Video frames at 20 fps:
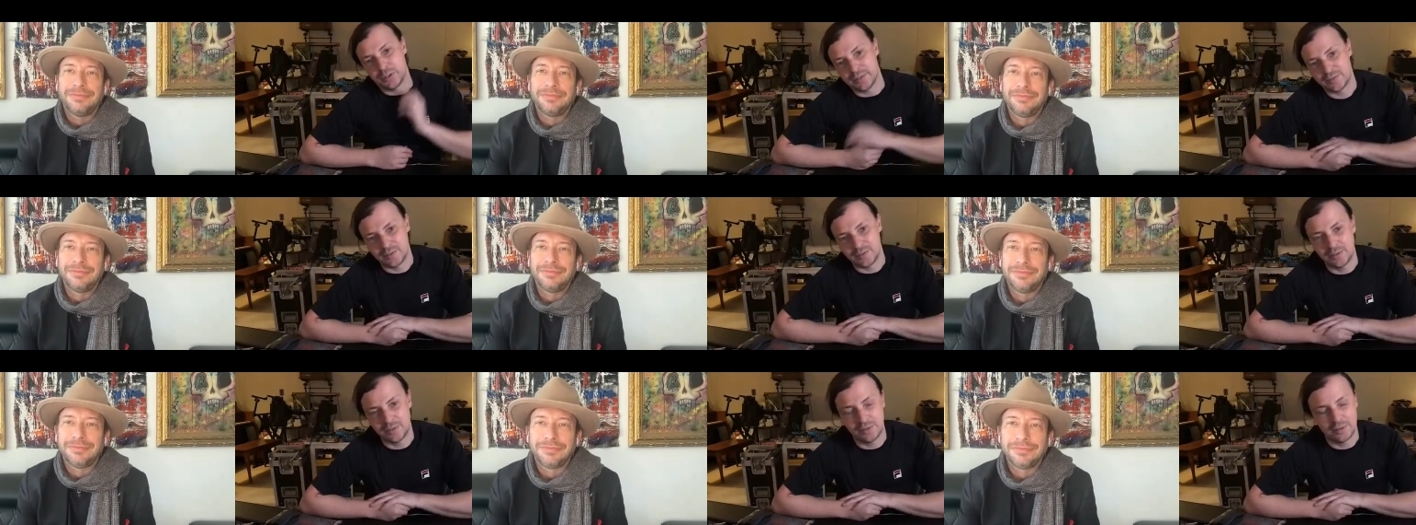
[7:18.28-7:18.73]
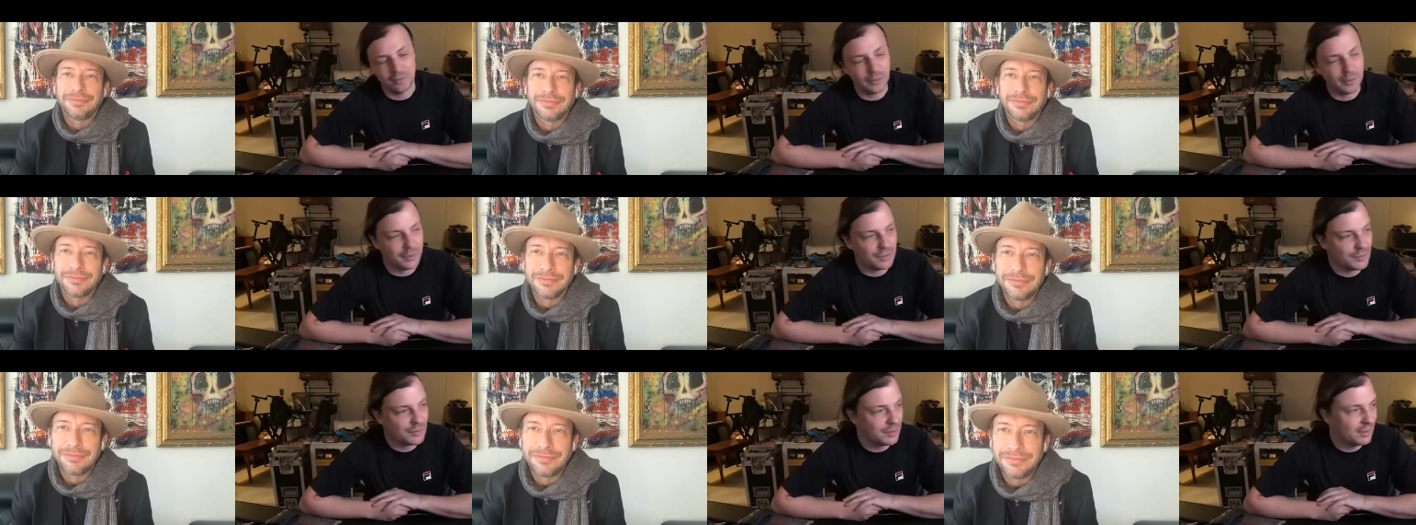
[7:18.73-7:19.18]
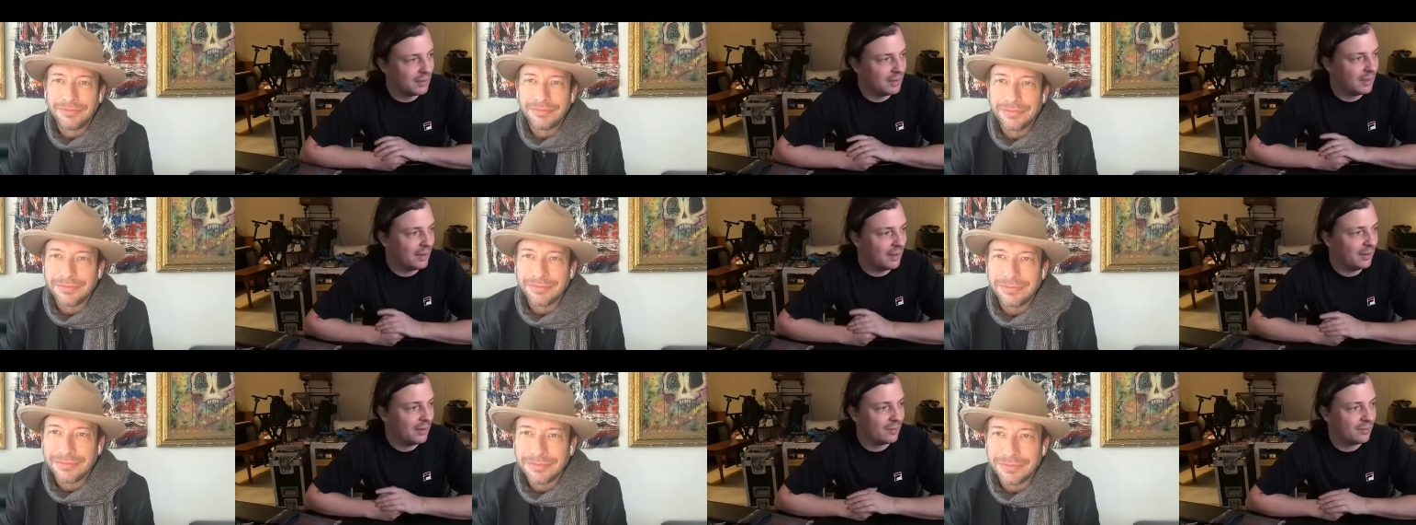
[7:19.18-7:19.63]
Speaker 1: it's a good question
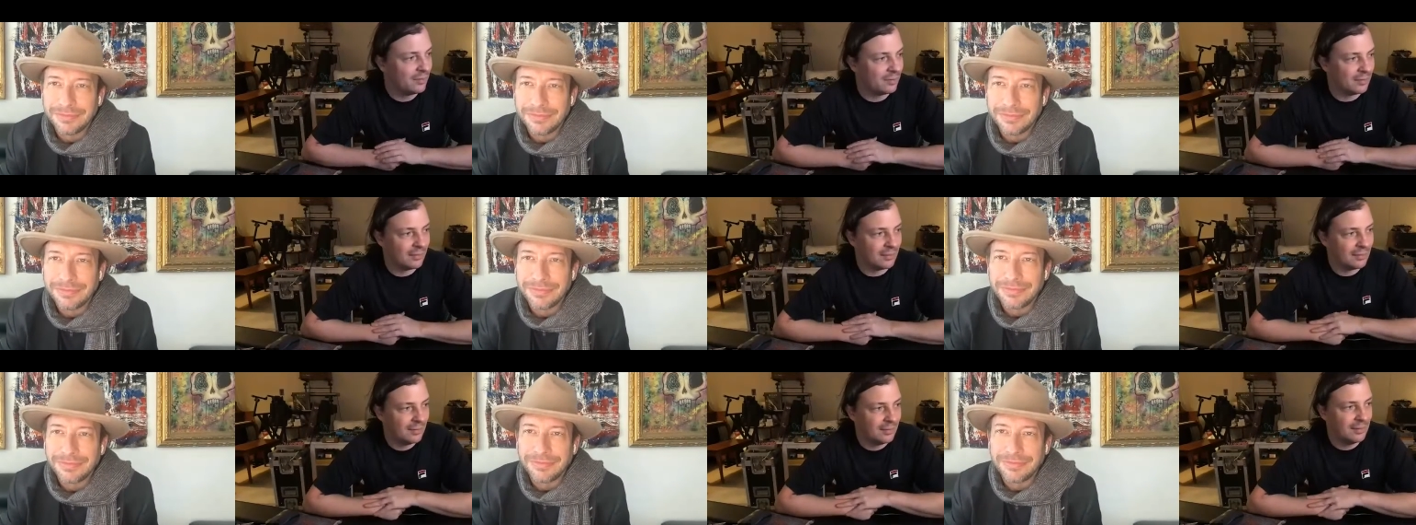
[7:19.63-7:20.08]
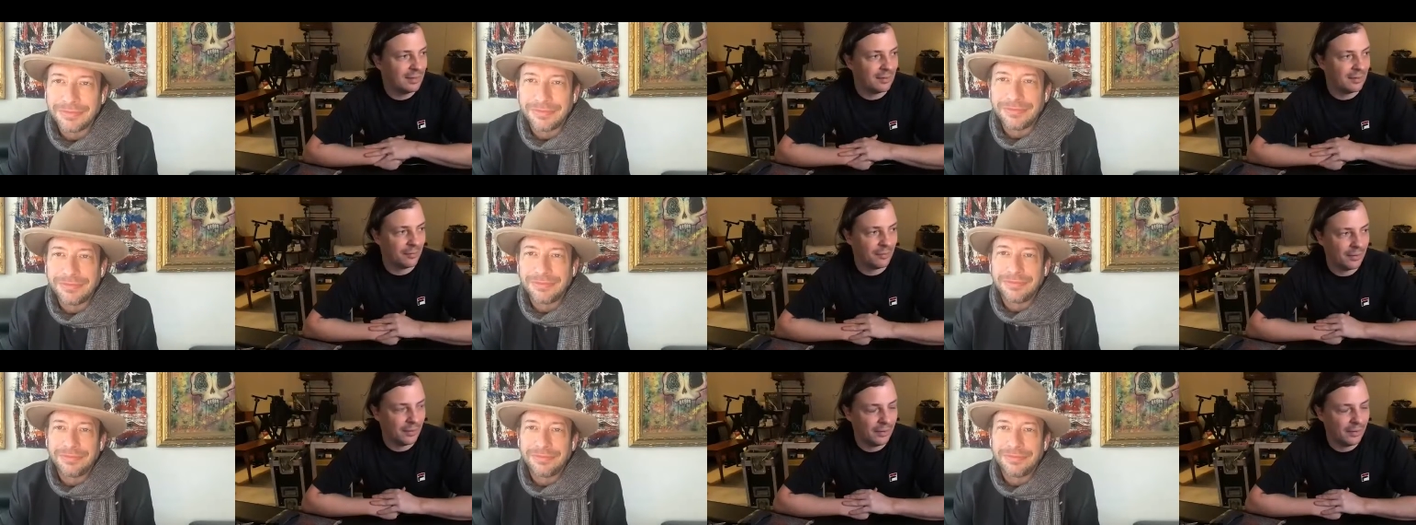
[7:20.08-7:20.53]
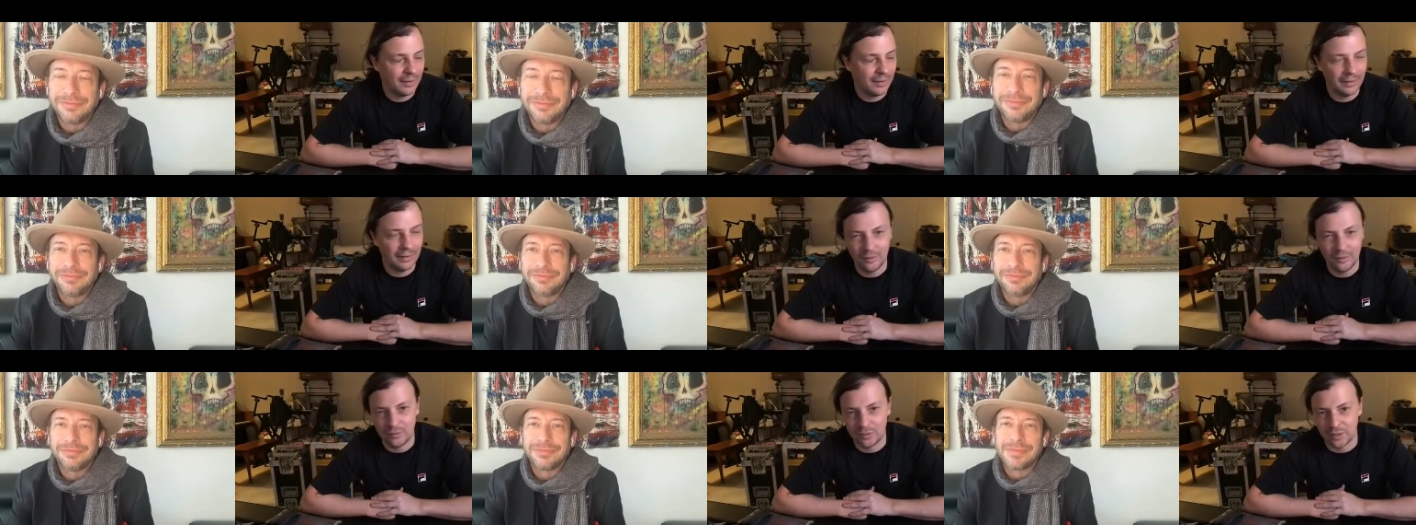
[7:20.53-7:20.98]
it is definitely
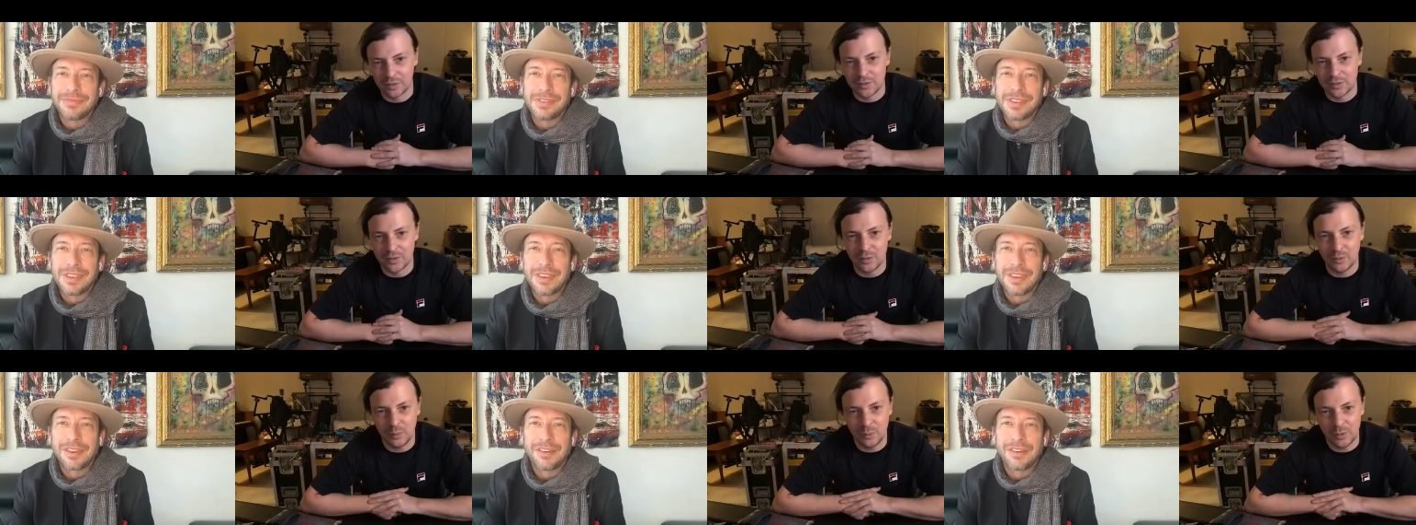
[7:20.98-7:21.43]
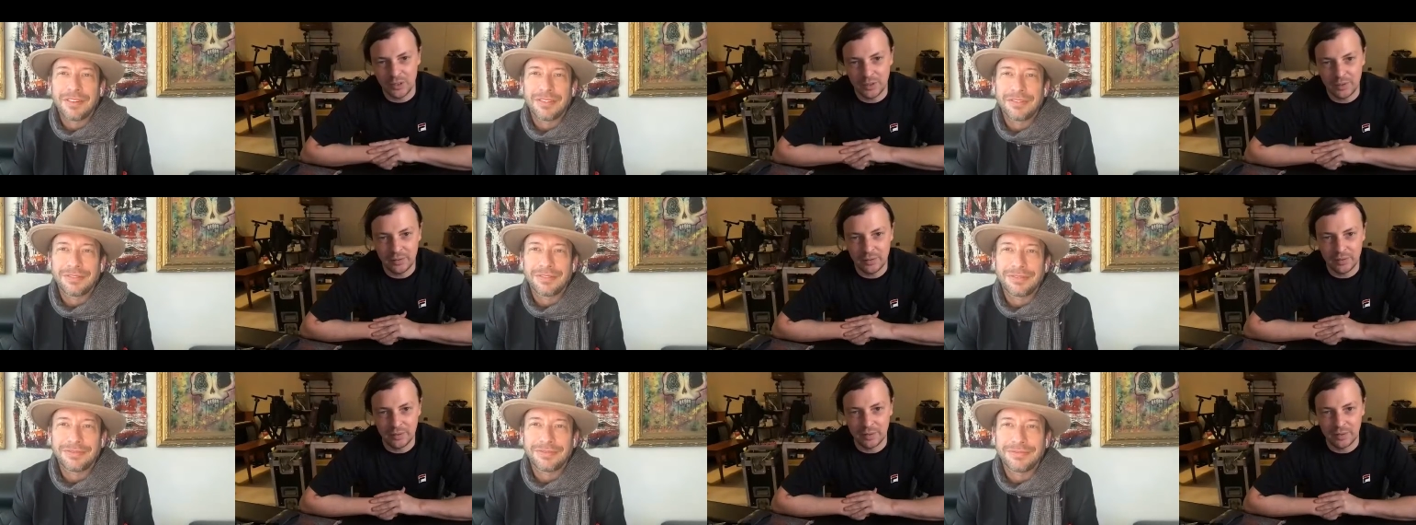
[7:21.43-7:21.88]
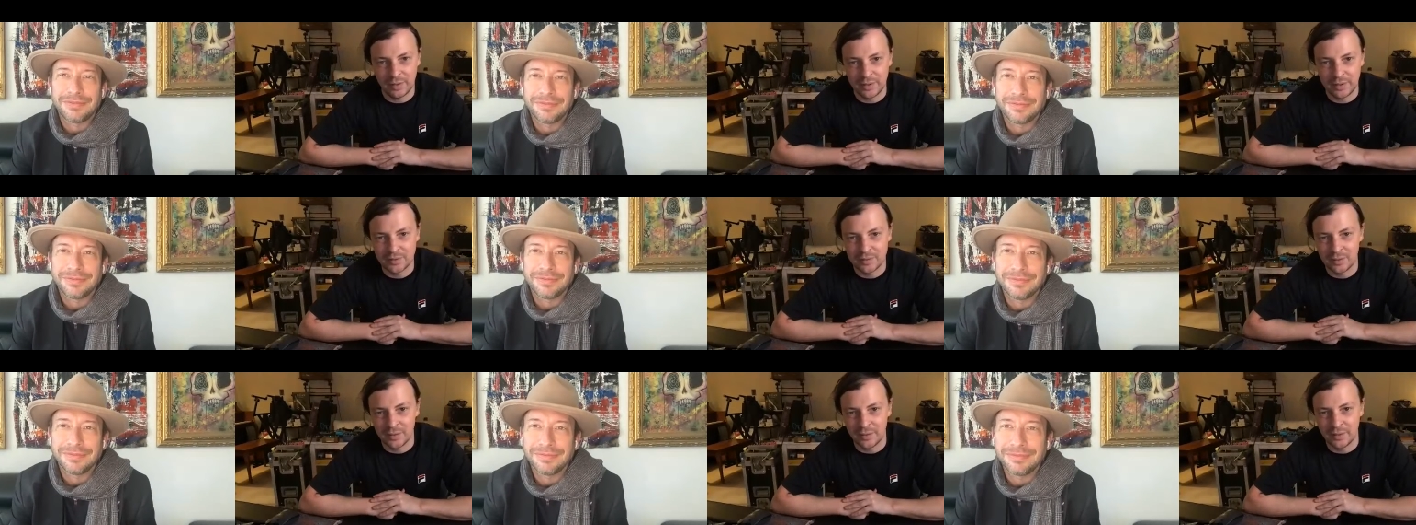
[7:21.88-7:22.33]
you touch on a word there
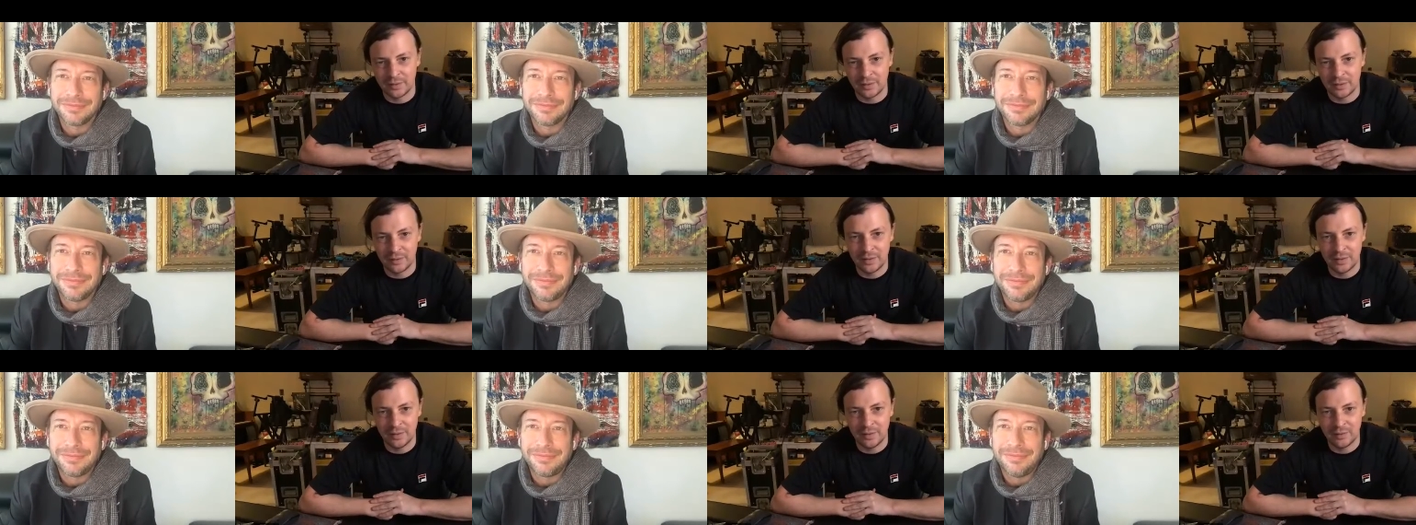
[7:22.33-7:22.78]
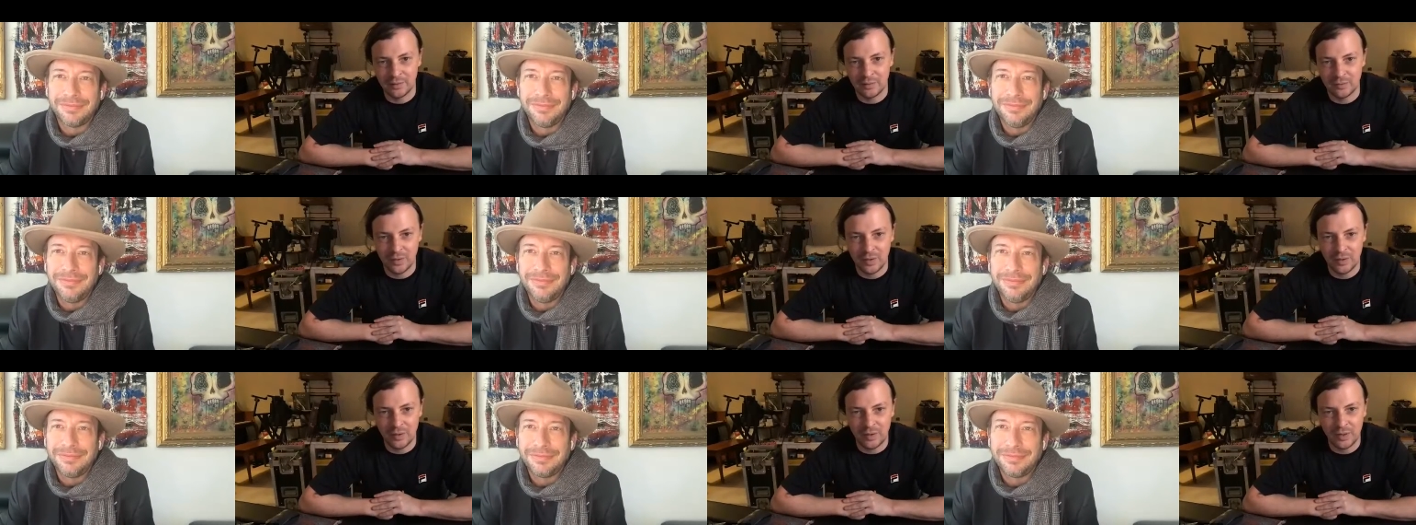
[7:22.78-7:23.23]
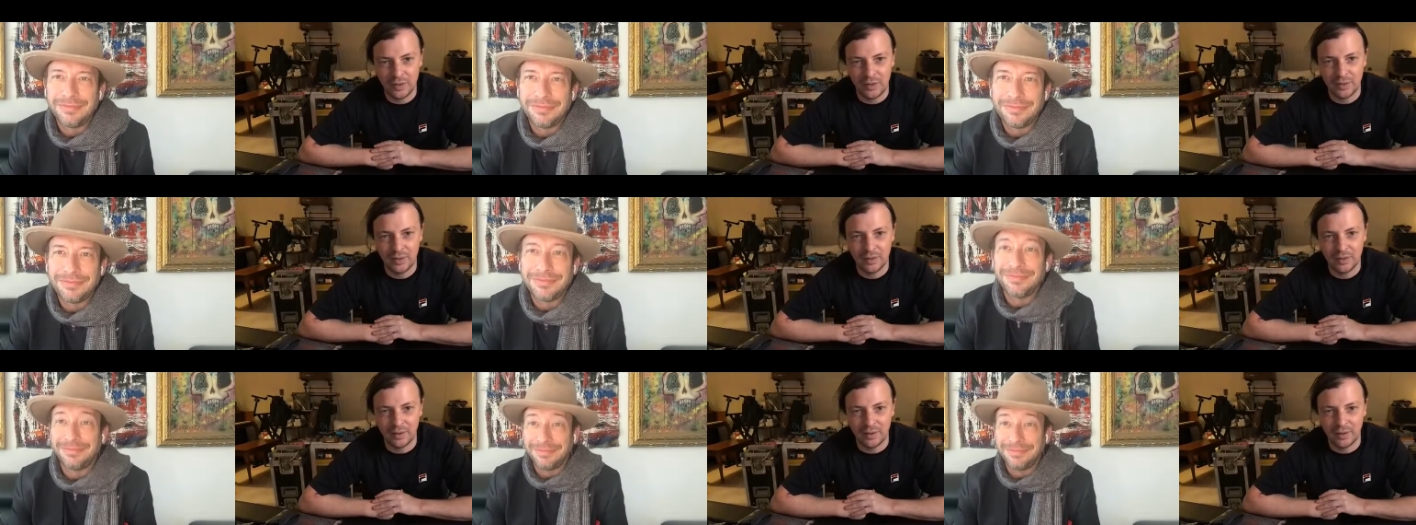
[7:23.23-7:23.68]
isolating it is very